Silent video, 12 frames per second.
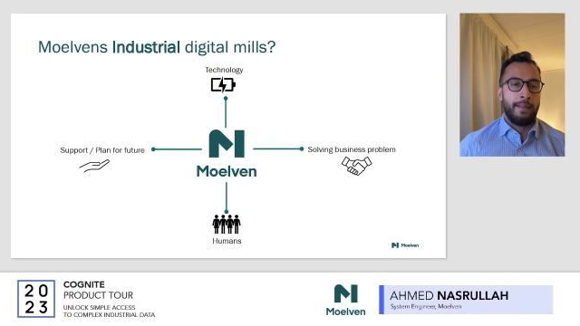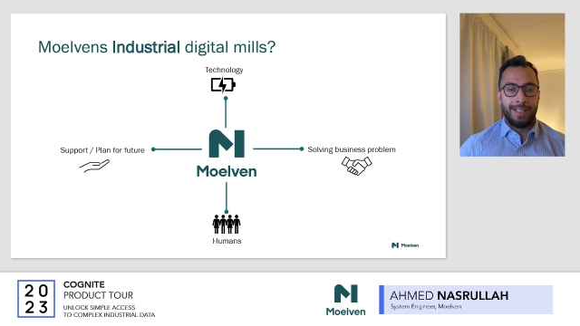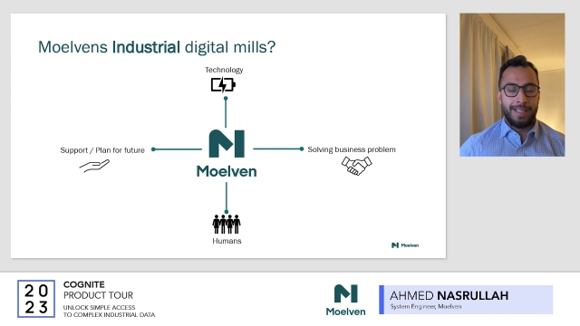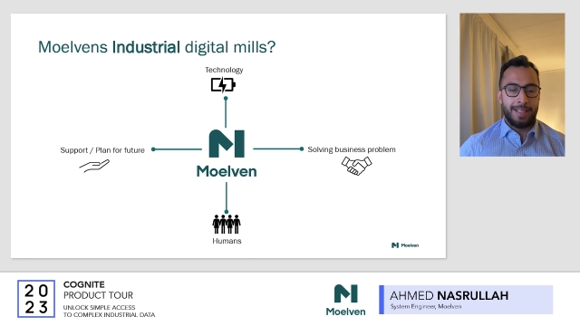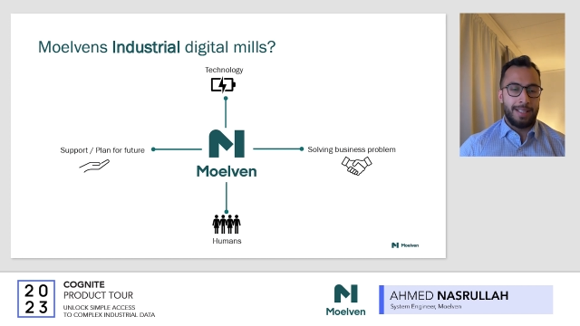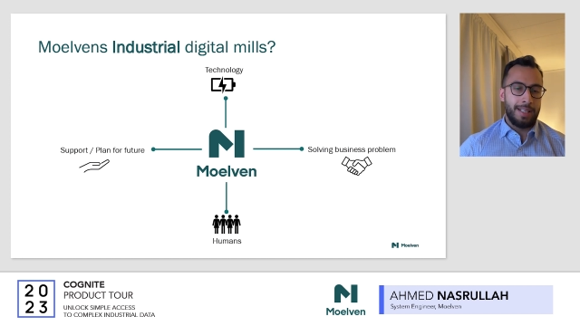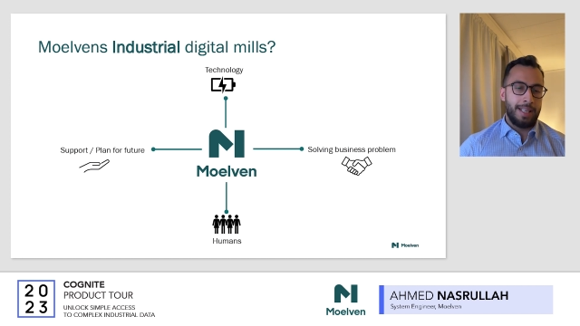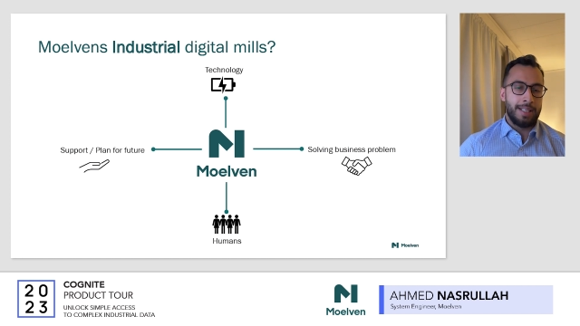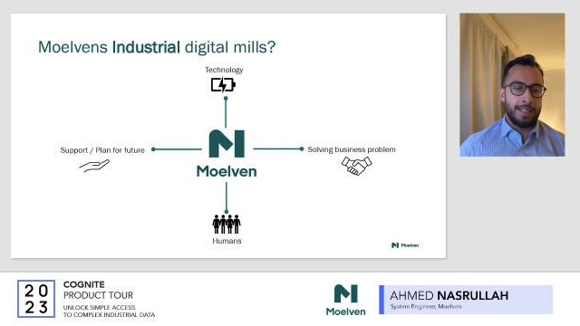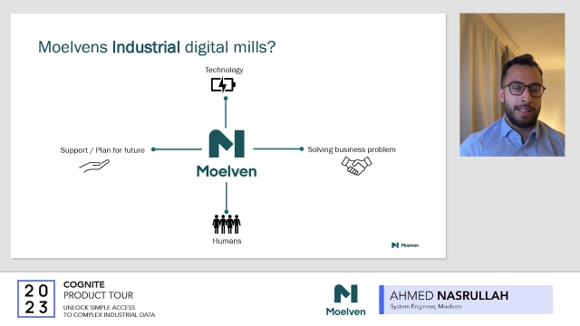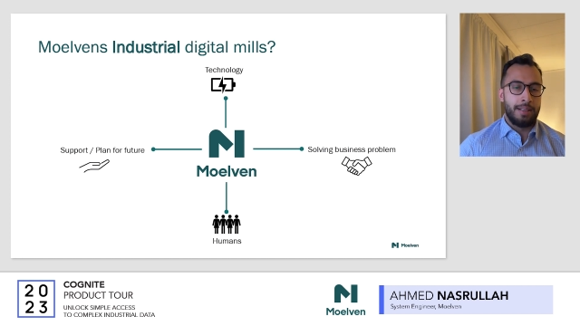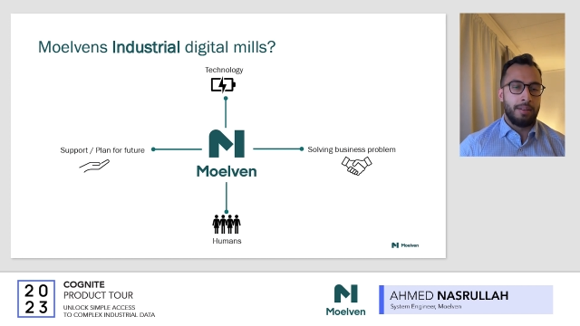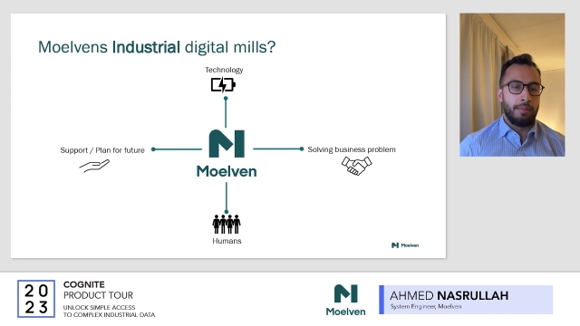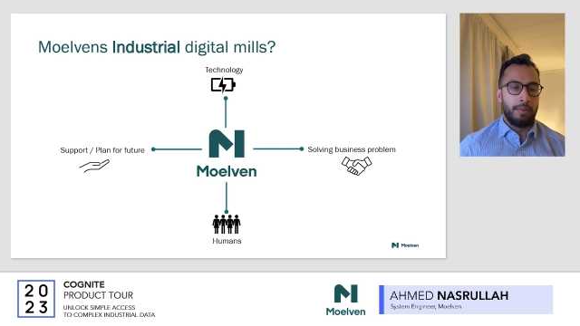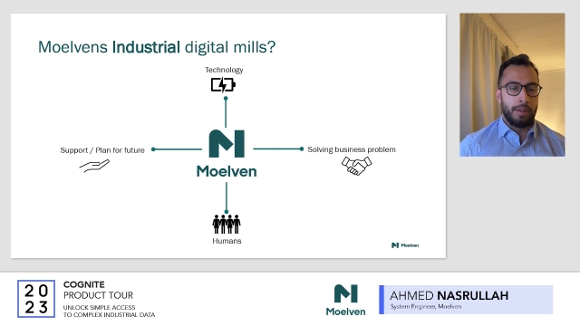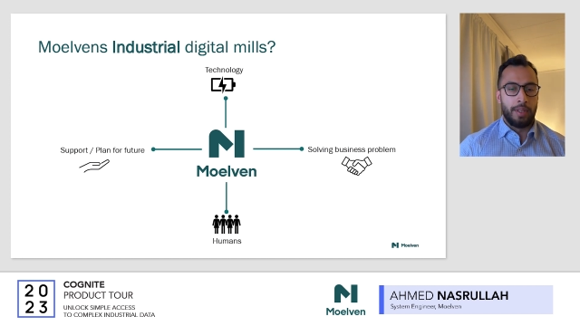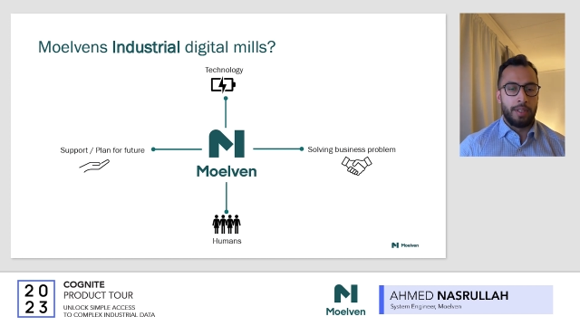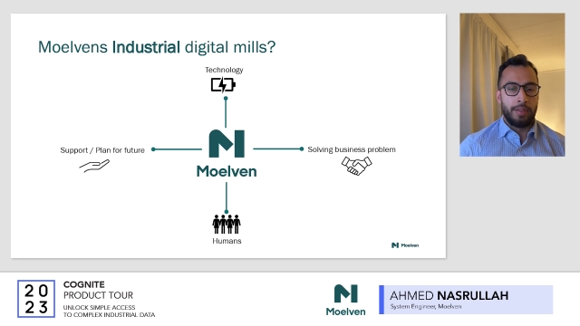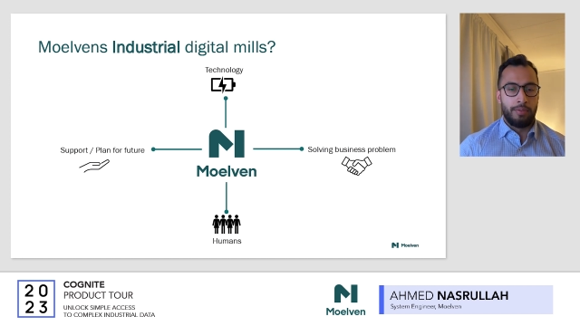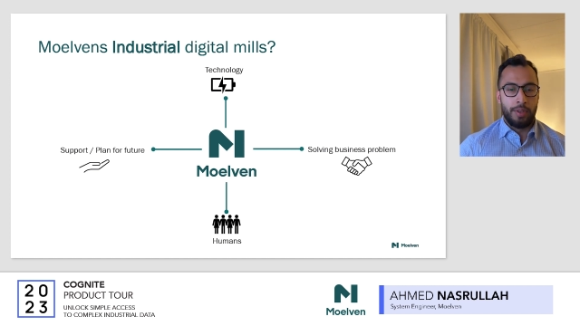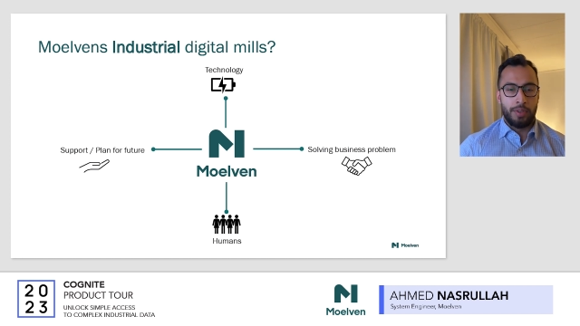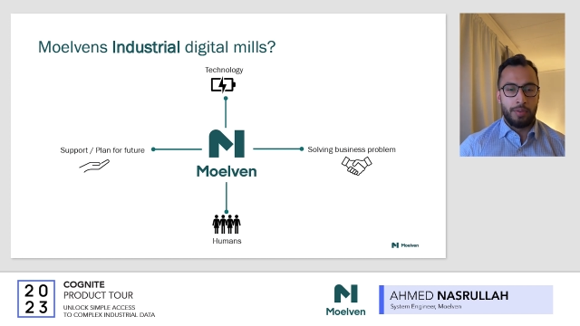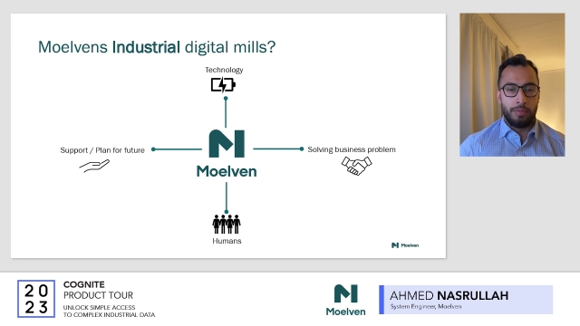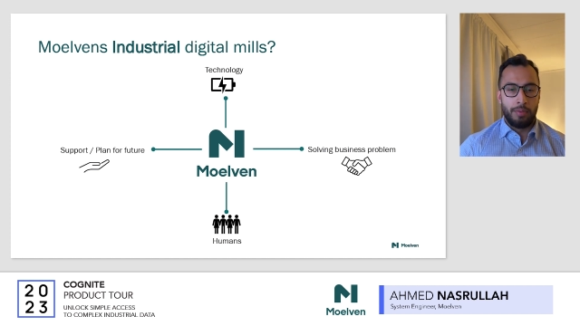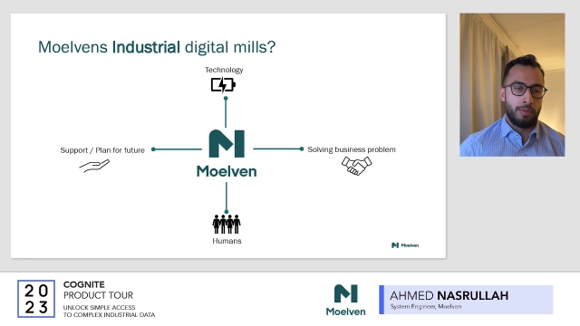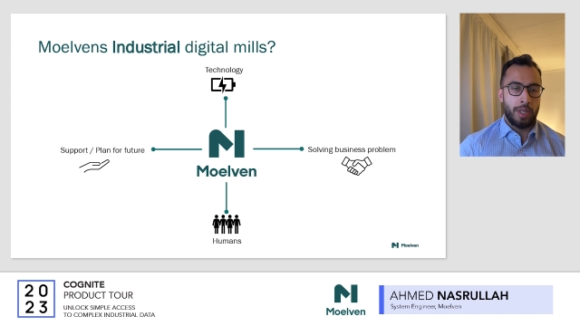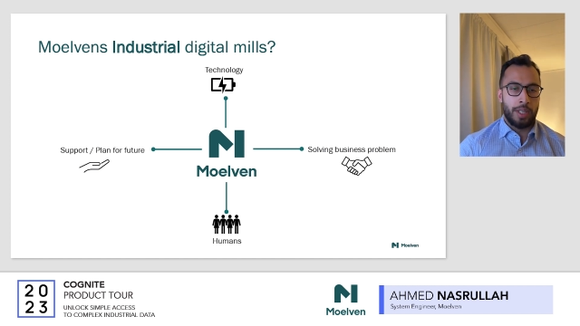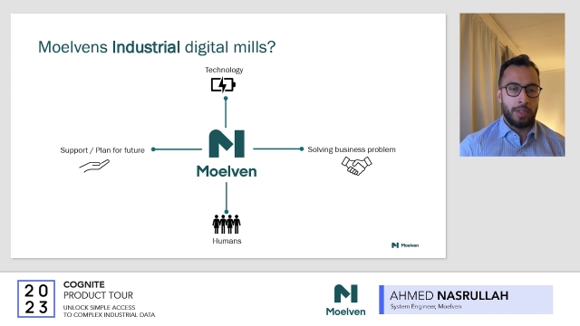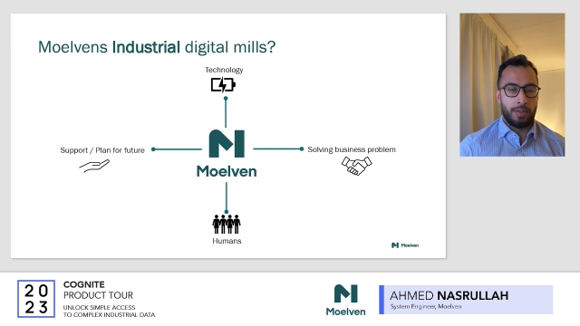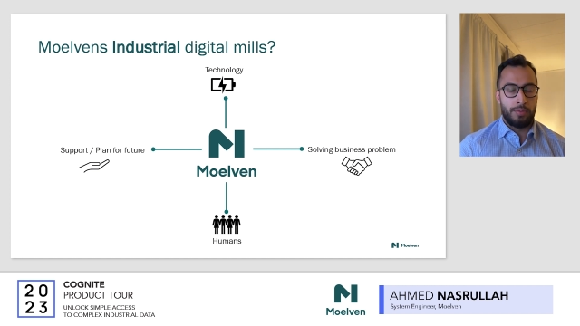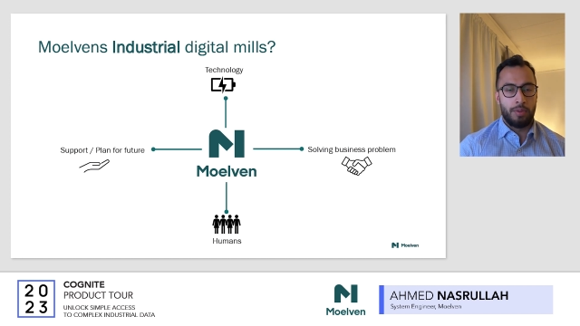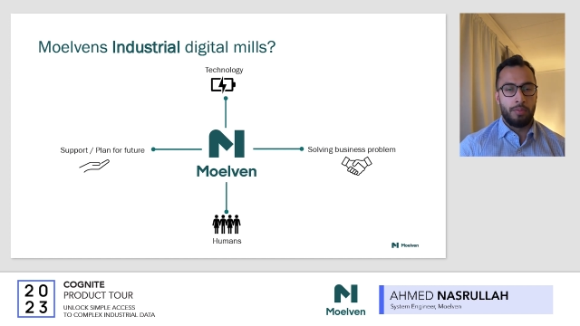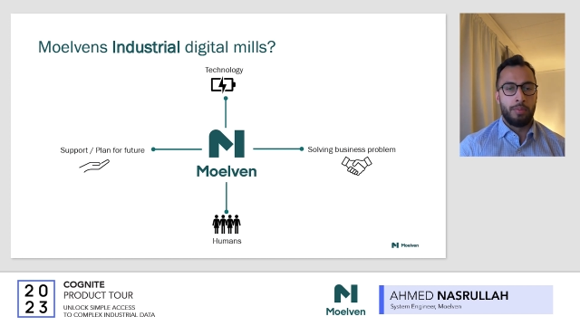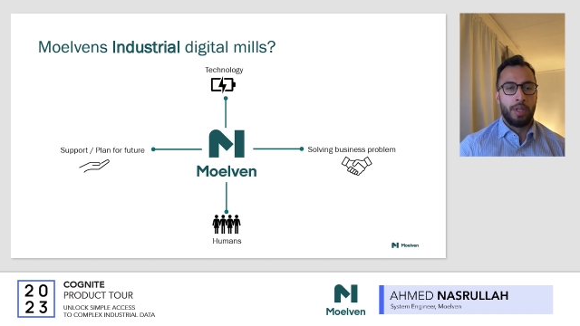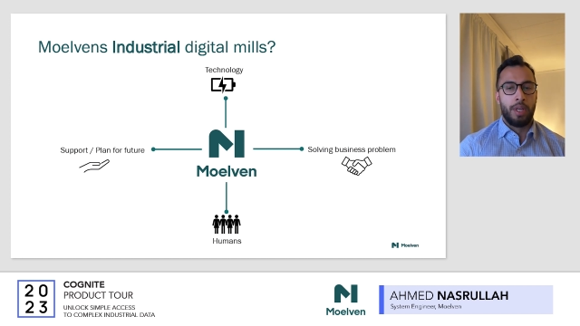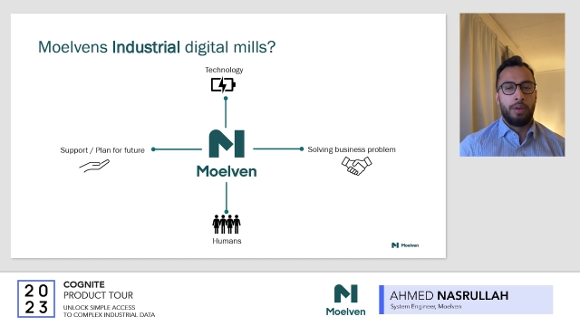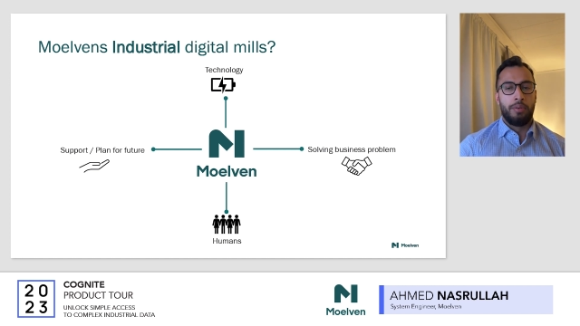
This is the difference for us from